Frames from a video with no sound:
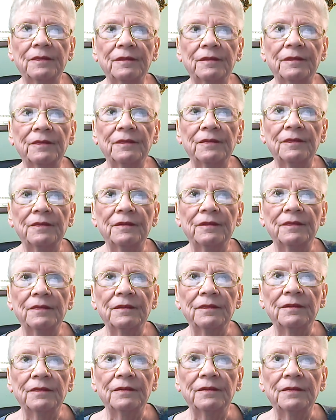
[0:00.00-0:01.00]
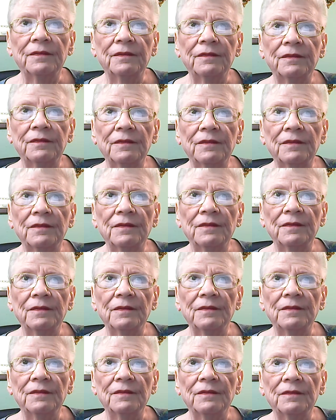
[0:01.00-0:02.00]

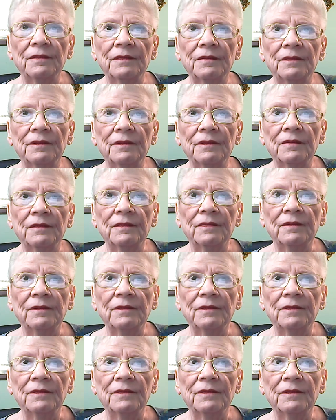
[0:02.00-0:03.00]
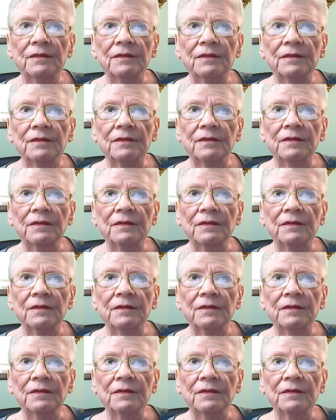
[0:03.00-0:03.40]
[no speech]